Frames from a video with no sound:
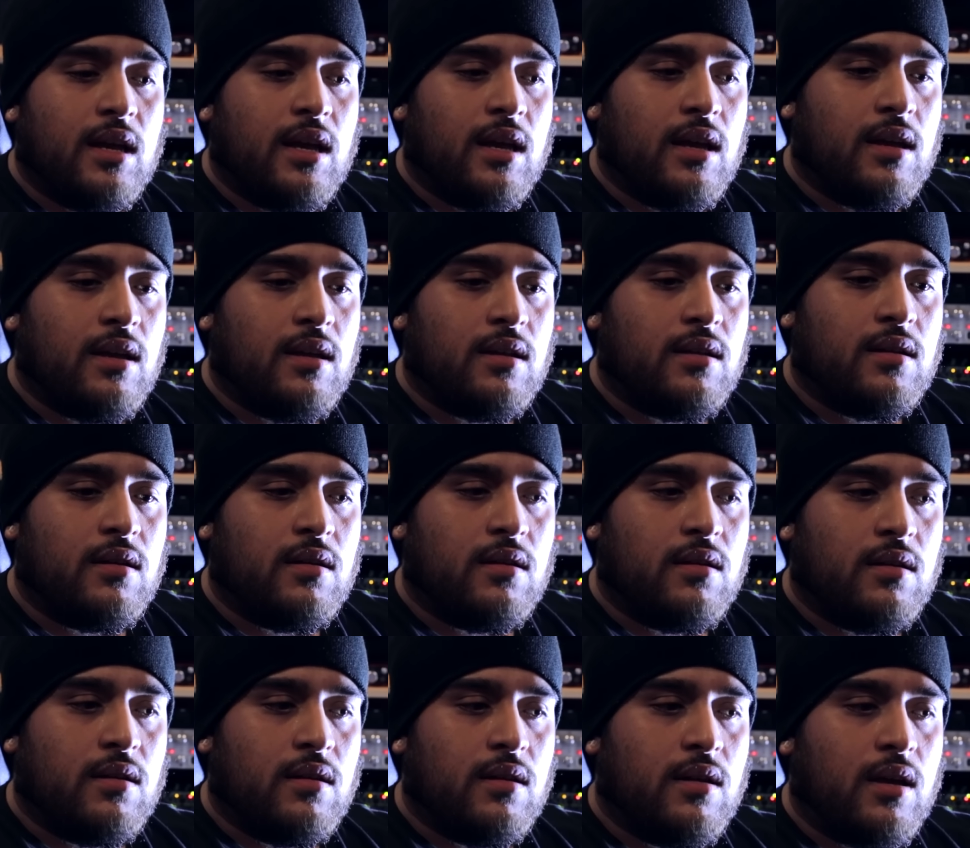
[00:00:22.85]
And
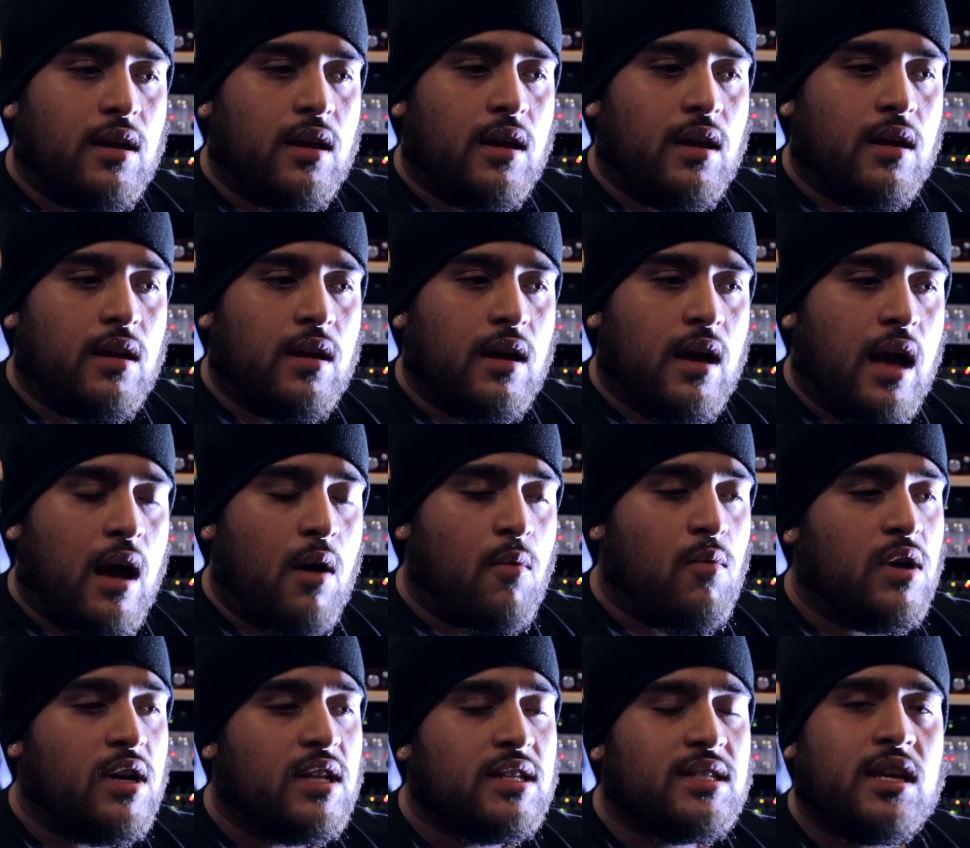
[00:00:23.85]

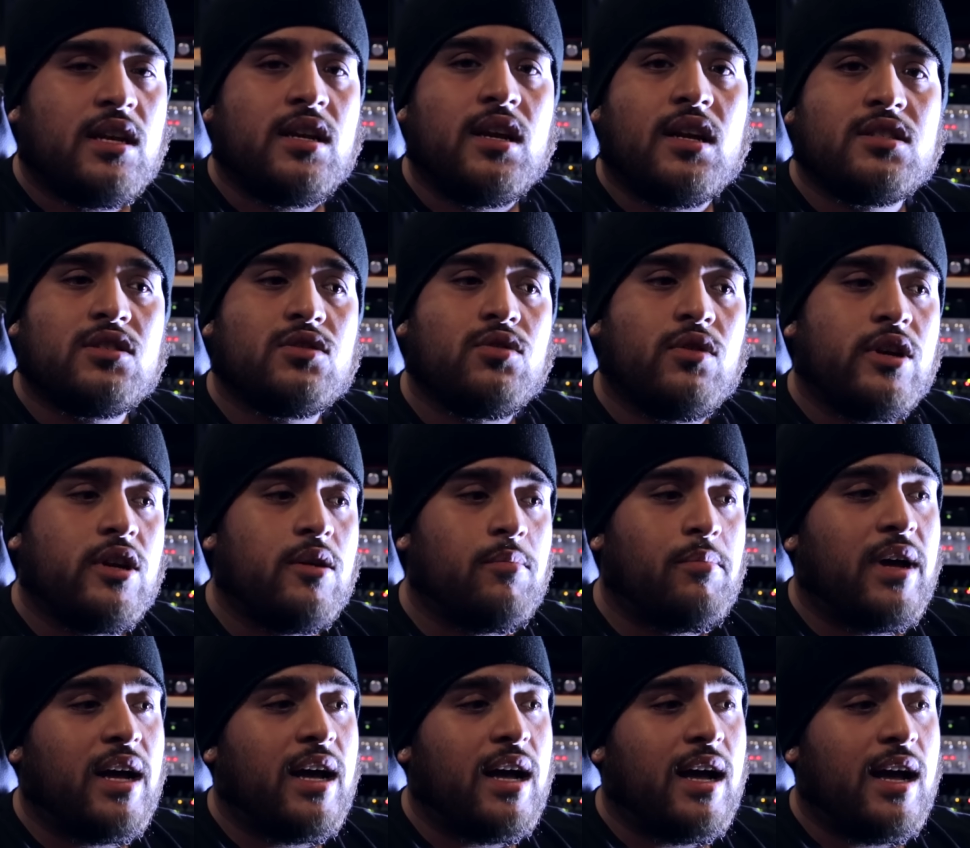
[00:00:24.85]
I want to tell y'all a story
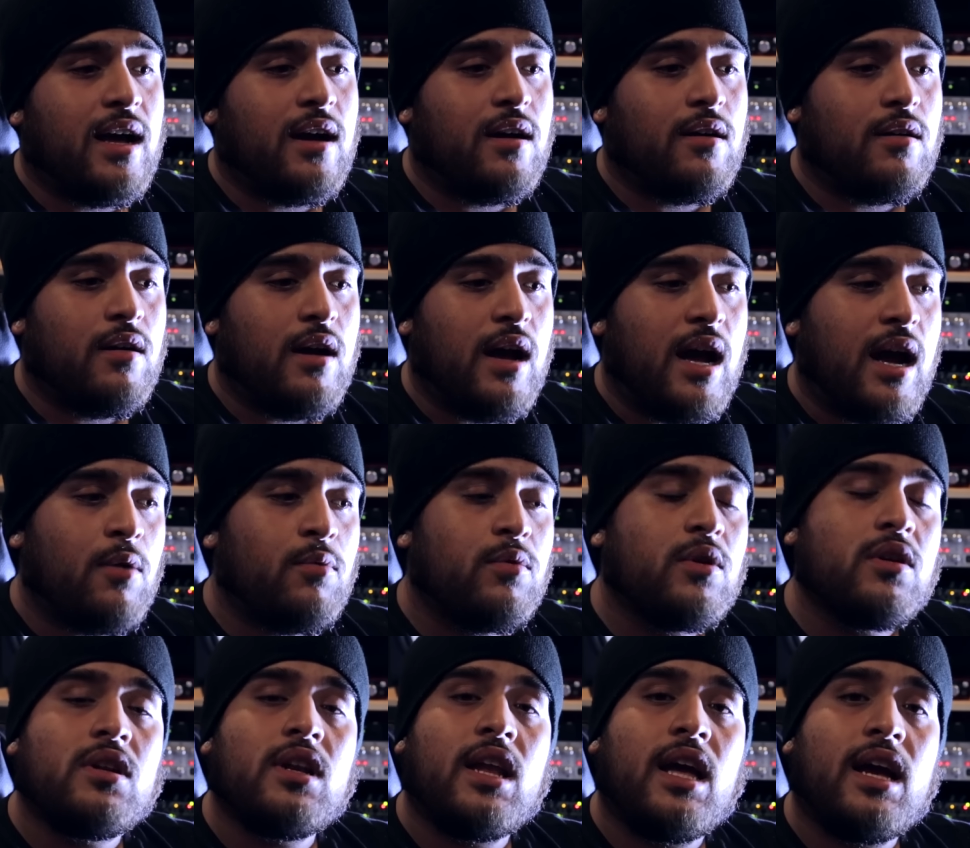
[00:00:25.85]
about how I
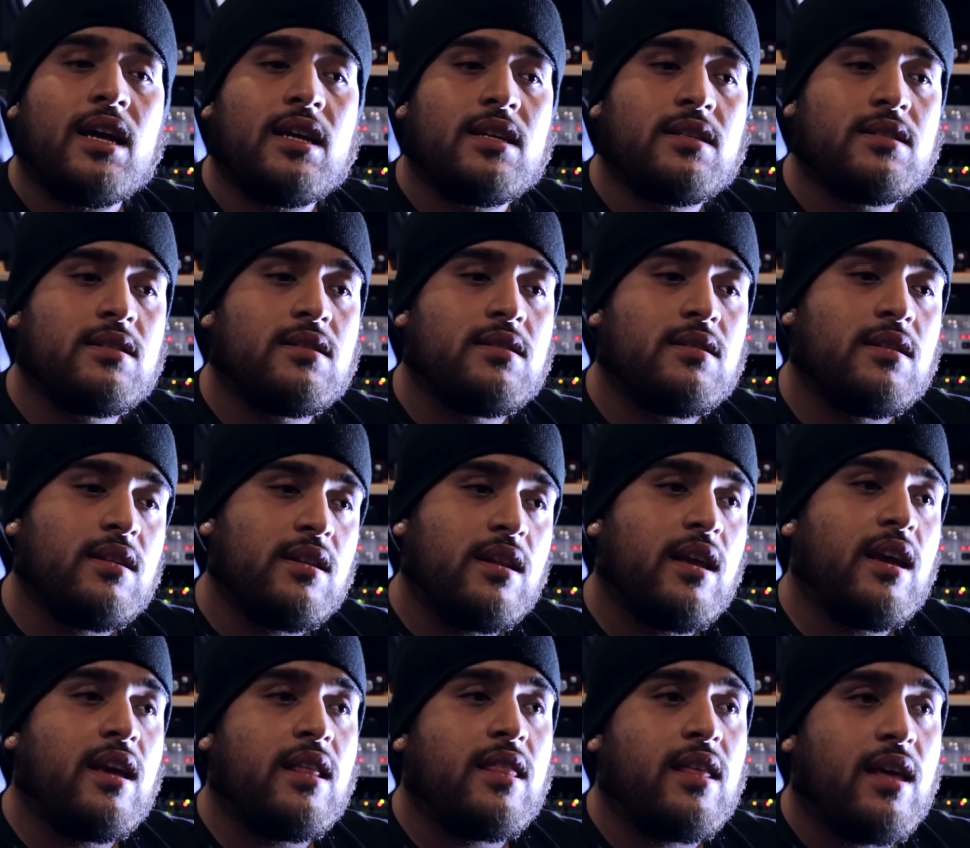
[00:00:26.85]
realized the
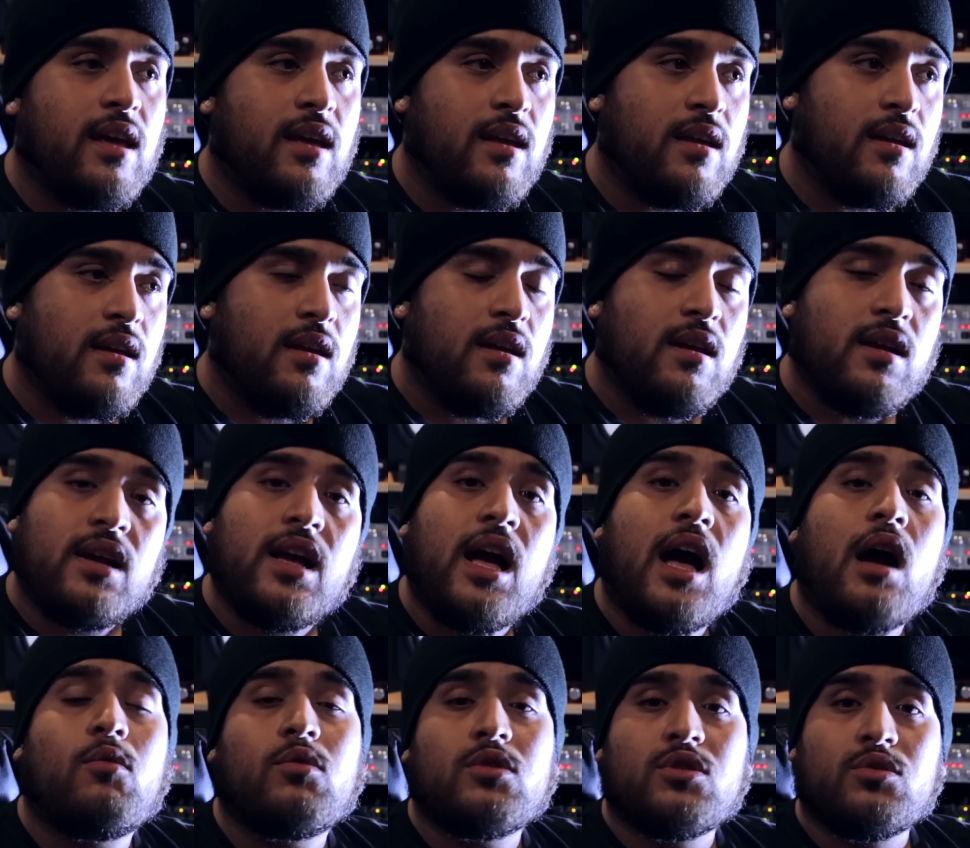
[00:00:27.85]
day that
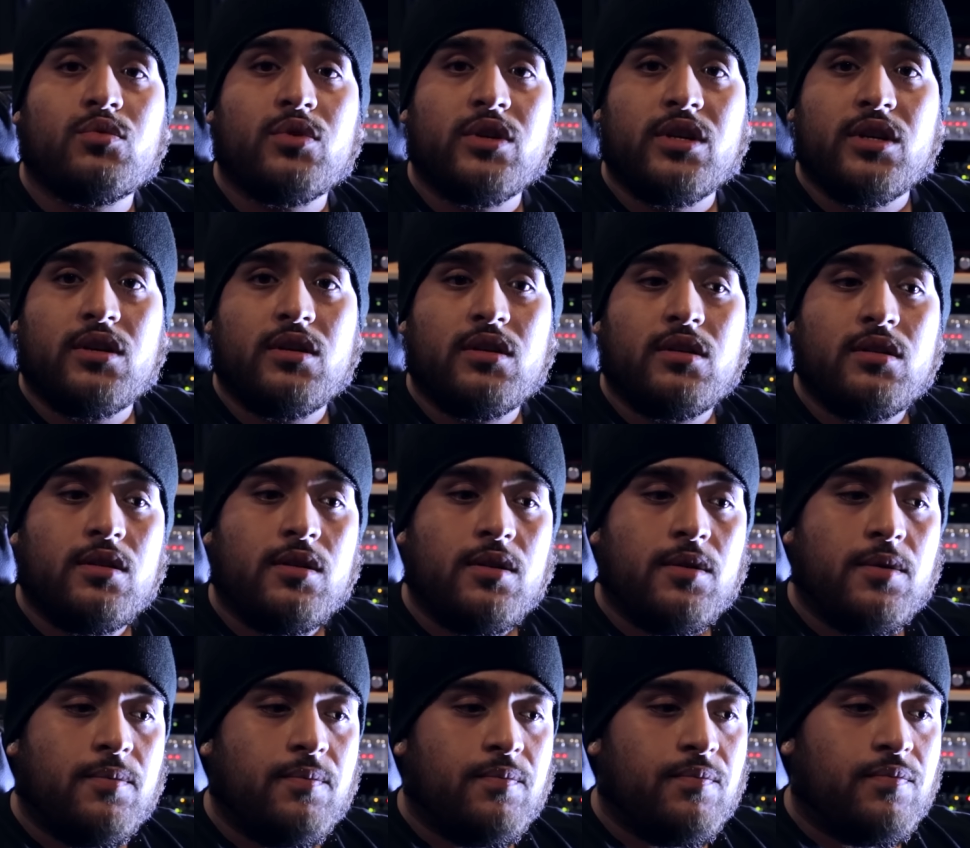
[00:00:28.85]
God was real
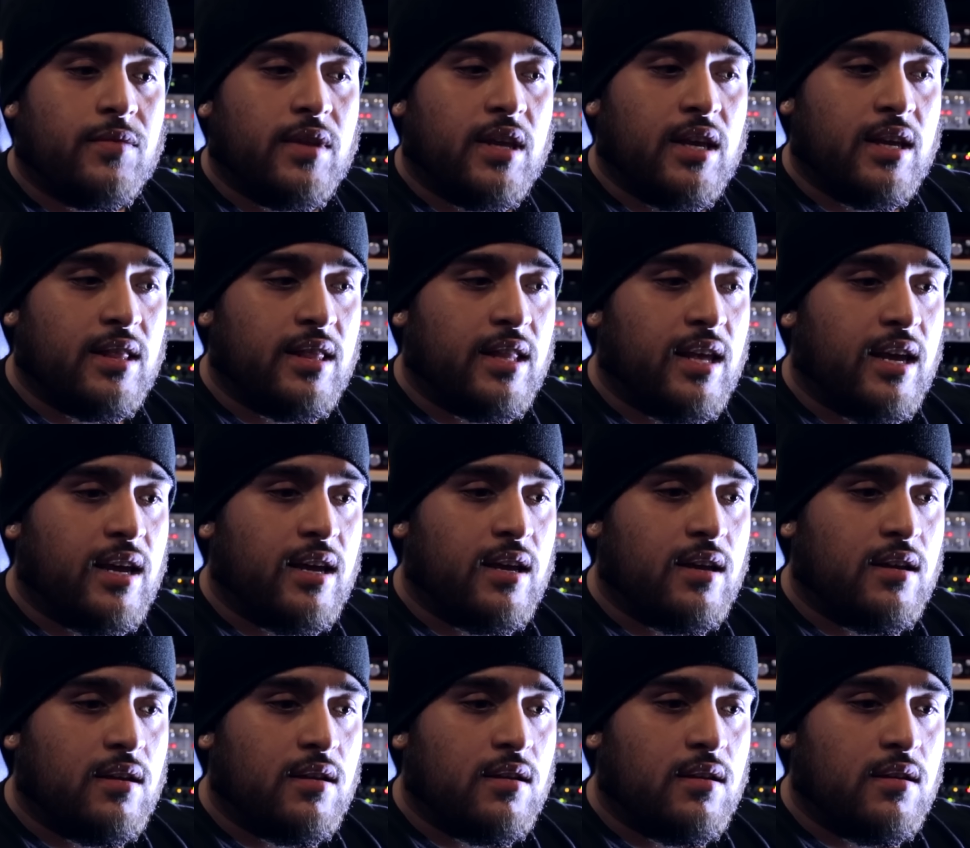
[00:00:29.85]
and
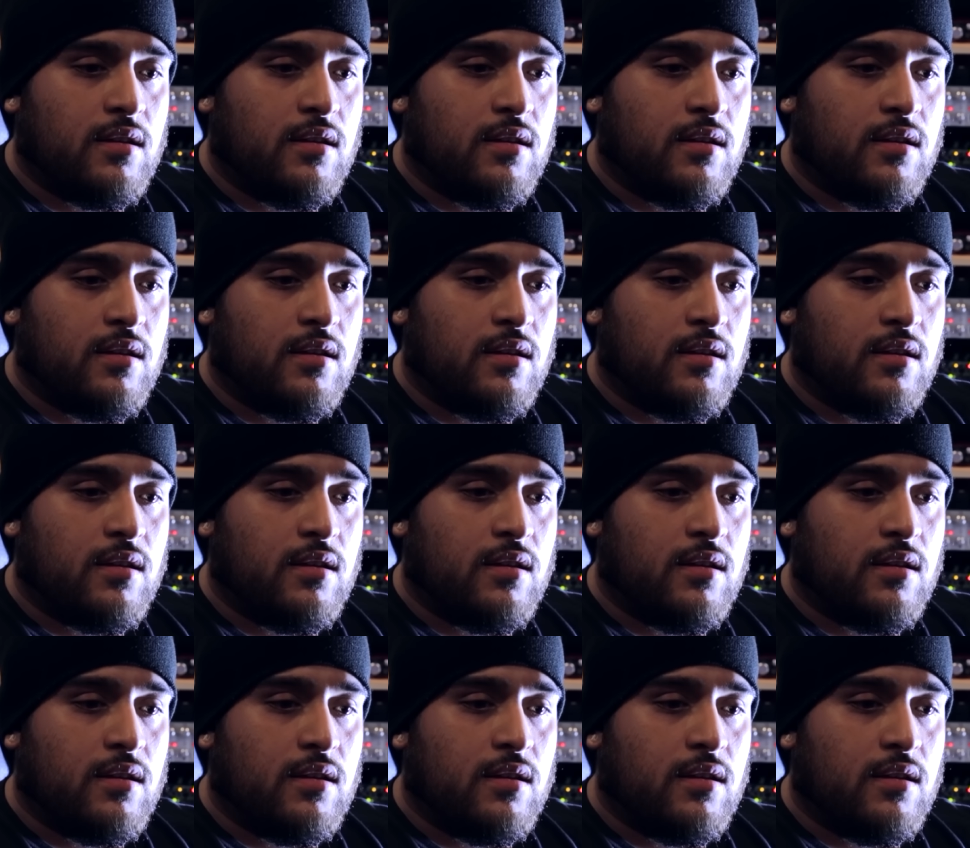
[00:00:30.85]
that